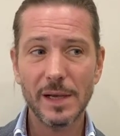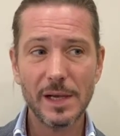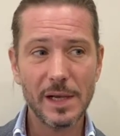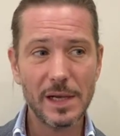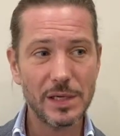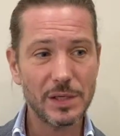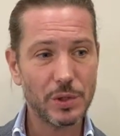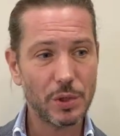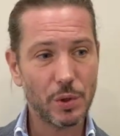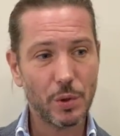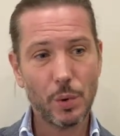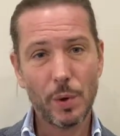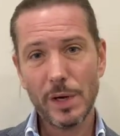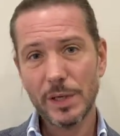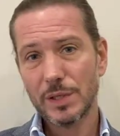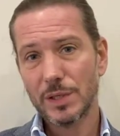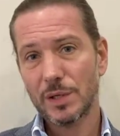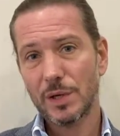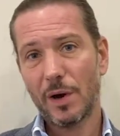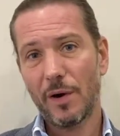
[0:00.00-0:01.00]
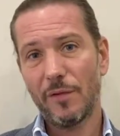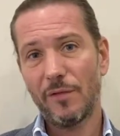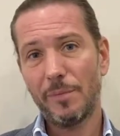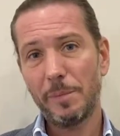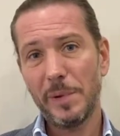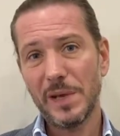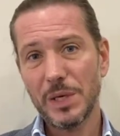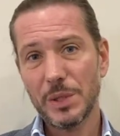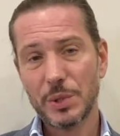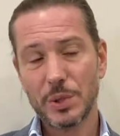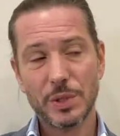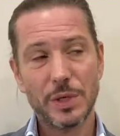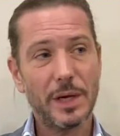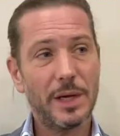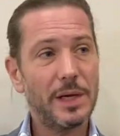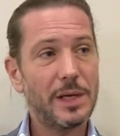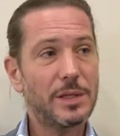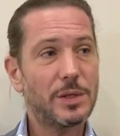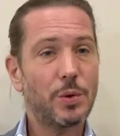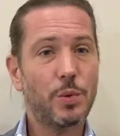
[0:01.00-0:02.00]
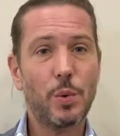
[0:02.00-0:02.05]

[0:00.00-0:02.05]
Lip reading: is the quest of peace, is the